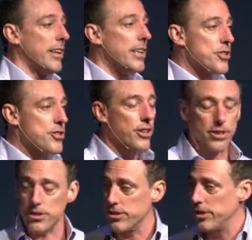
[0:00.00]
a
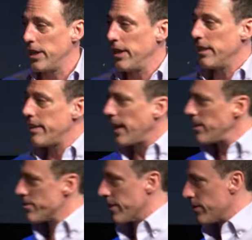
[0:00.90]
church
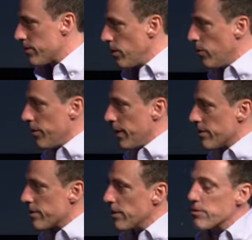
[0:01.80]
dangerous over there.
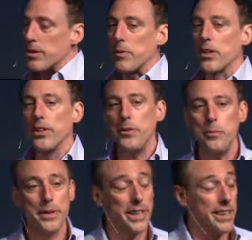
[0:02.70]
He's going to do something a little
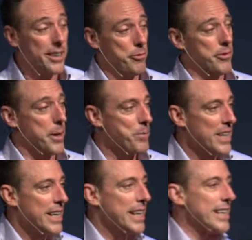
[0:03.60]
bit different.
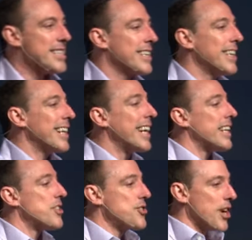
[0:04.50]
He's going to get
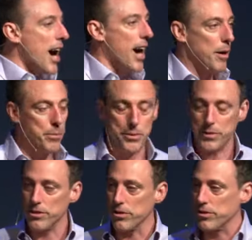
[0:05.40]
a job,
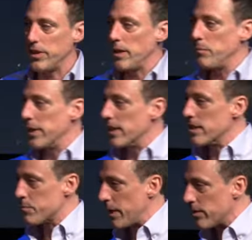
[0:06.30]
right? So it's not a big
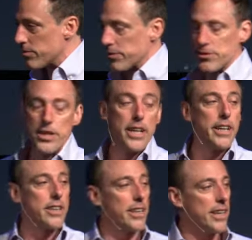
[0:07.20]
expense for the
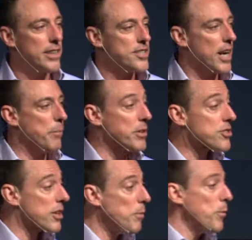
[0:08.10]
going to get a job, but
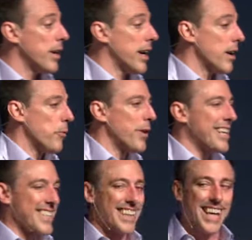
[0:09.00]
somewhere where he
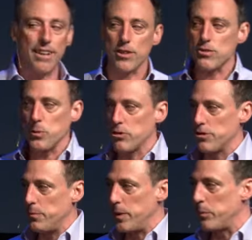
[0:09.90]
has a lot of exposure
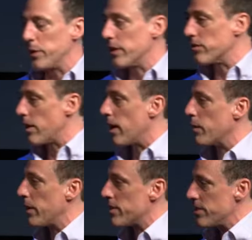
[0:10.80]
to people. He can talk
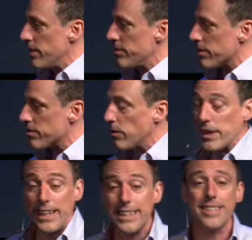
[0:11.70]
about Jesus. So
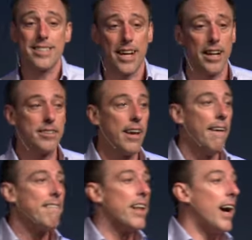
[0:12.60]
he decides
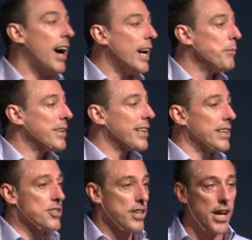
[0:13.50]
I'm going to get a
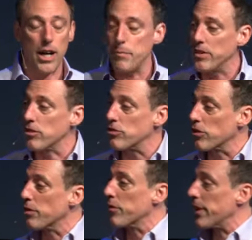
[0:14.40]
job as a
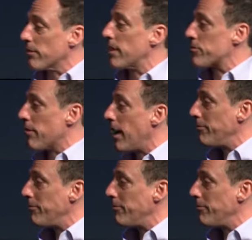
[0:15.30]
server in a restaurant.